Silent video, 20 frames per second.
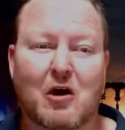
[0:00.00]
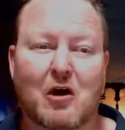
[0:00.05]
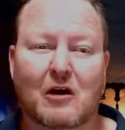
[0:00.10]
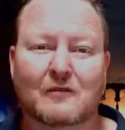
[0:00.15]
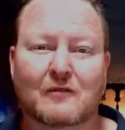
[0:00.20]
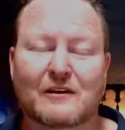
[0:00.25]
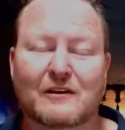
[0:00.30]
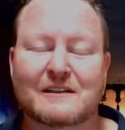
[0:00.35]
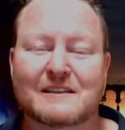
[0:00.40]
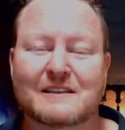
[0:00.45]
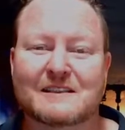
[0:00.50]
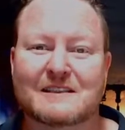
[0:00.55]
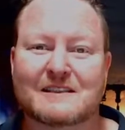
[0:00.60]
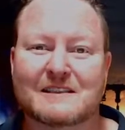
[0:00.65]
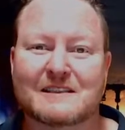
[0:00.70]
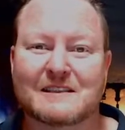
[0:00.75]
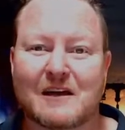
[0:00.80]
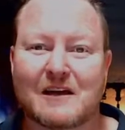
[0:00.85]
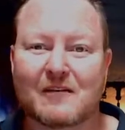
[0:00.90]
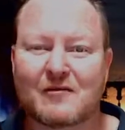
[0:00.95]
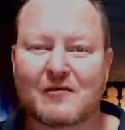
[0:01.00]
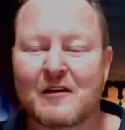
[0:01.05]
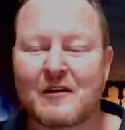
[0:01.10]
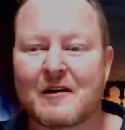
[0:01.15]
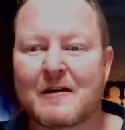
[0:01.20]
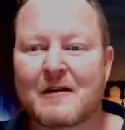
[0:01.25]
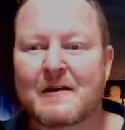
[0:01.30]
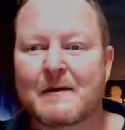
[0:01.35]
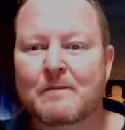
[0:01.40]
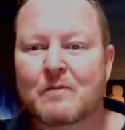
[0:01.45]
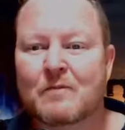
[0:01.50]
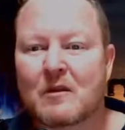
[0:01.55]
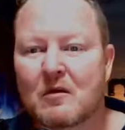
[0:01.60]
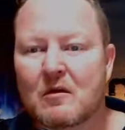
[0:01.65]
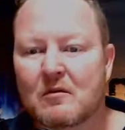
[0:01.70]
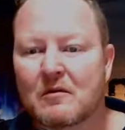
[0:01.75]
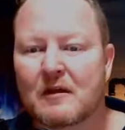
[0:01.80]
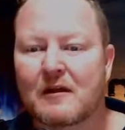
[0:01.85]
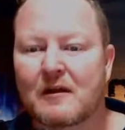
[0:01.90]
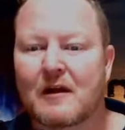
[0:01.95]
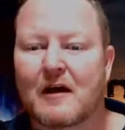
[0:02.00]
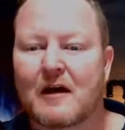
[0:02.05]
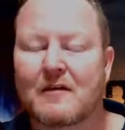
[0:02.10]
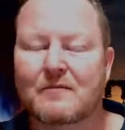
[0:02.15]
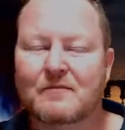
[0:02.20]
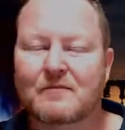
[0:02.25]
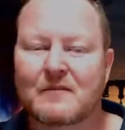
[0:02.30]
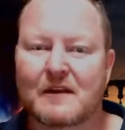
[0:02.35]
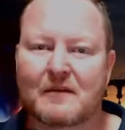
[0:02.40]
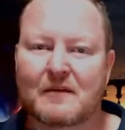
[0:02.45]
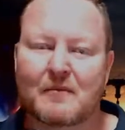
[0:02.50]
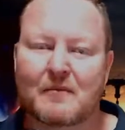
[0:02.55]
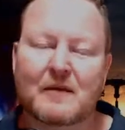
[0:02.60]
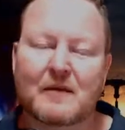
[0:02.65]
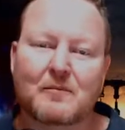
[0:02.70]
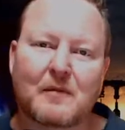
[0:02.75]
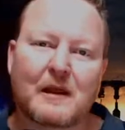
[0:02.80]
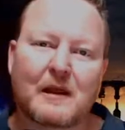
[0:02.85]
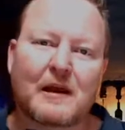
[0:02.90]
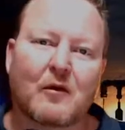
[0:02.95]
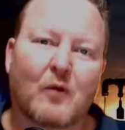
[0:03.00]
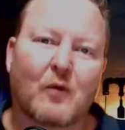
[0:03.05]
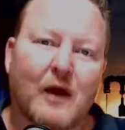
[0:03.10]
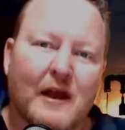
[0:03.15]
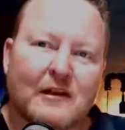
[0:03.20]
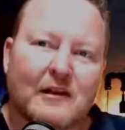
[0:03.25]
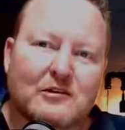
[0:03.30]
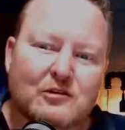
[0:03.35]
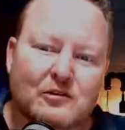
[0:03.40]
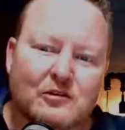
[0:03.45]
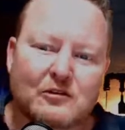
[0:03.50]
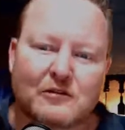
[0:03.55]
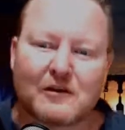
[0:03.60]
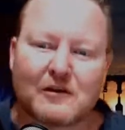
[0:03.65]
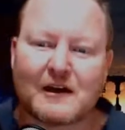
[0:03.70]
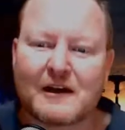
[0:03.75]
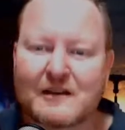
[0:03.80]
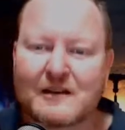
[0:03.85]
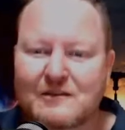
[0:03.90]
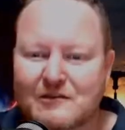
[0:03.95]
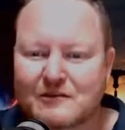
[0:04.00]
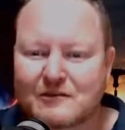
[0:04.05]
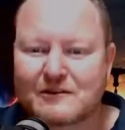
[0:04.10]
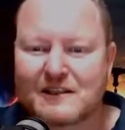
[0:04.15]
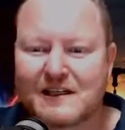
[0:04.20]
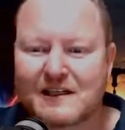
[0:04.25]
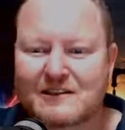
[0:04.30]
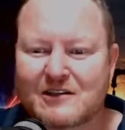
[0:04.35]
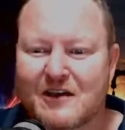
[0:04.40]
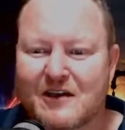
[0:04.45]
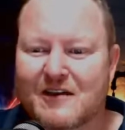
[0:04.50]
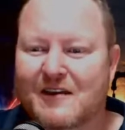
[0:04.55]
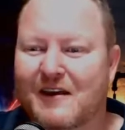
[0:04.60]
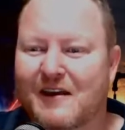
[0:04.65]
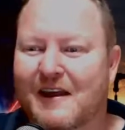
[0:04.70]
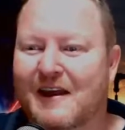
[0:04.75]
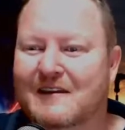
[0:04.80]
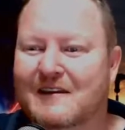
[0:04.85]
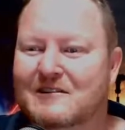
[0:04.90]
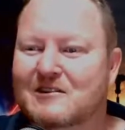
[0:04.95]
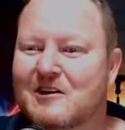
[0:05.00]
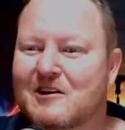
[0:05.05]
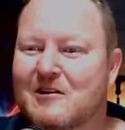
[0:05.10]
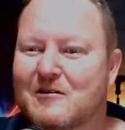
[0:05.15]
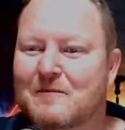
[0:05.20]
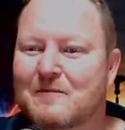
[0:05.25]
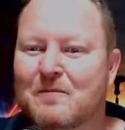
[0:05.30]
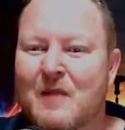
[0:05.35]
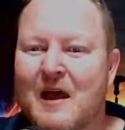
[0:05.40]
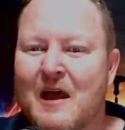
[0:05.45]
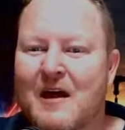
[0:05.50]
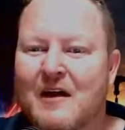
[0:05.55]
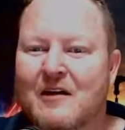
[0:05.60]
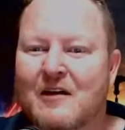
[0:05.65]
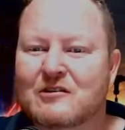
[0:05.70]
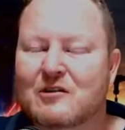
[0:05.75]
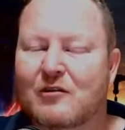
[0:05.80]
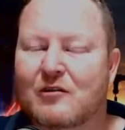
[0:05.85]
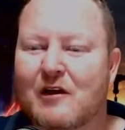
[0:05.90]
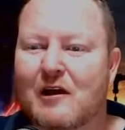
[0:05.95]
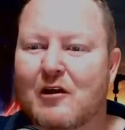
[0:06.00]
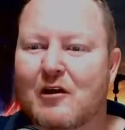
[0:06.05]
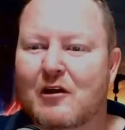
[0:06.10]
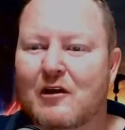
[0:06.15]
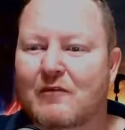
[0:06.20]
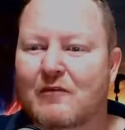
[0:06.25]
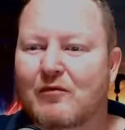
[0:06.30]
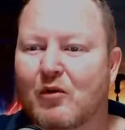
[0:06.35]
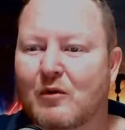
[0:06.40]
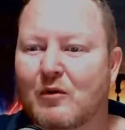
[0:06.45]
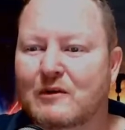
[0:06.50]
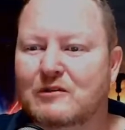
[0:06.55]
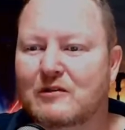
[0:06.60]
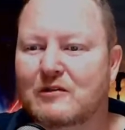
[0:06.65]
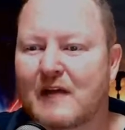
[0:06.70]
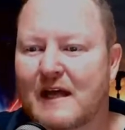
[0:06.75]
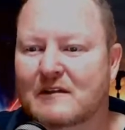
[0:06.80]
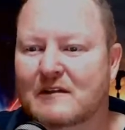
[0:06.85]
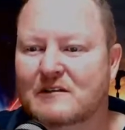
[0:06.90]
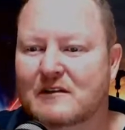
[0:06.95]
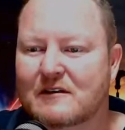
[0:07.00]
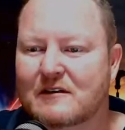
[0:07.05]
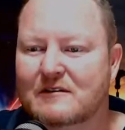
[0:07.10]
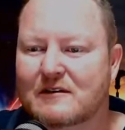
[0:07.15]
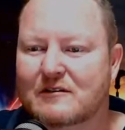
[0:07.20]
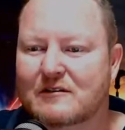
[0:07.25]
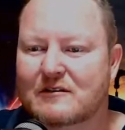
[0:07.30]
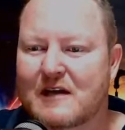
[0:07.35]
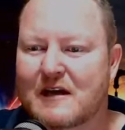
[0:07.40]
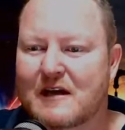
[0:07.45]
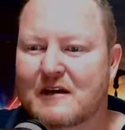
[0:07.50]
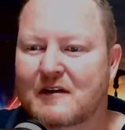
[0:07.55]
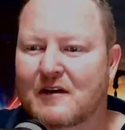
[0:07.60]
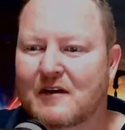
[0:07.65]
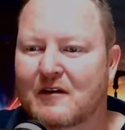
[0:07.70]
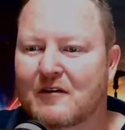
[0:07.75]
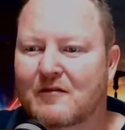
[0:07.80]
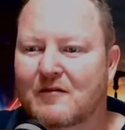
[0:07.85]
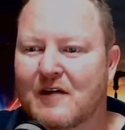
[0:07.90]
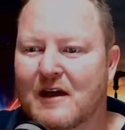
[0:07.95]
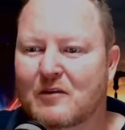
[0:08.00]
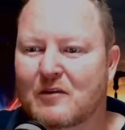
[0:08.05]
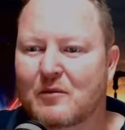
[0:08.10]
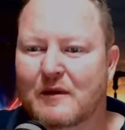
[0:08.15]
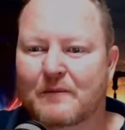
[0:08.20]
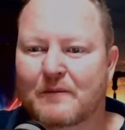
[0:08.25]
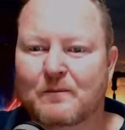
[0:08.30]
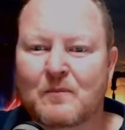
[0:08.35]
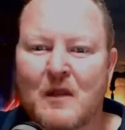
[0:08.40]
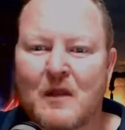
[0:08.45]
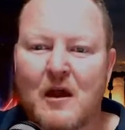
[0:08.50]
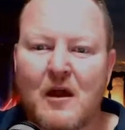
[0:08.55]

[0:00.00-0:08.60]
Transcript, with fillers: conferences and stuff, you know, there might be a way to uh, to see each other again. So, so really looking forward to that. So, so take a note of that one.